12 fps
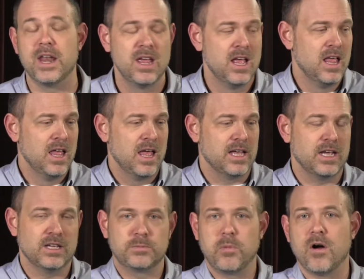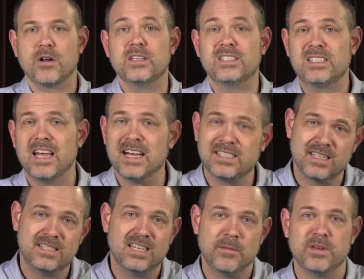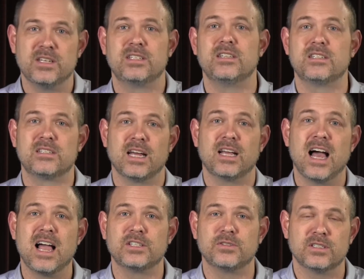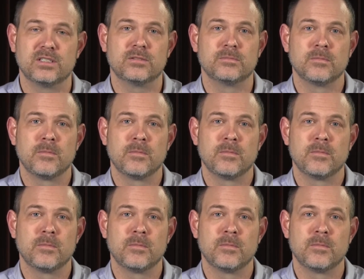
And as part of these tests, they sent me to see this psychiatrist.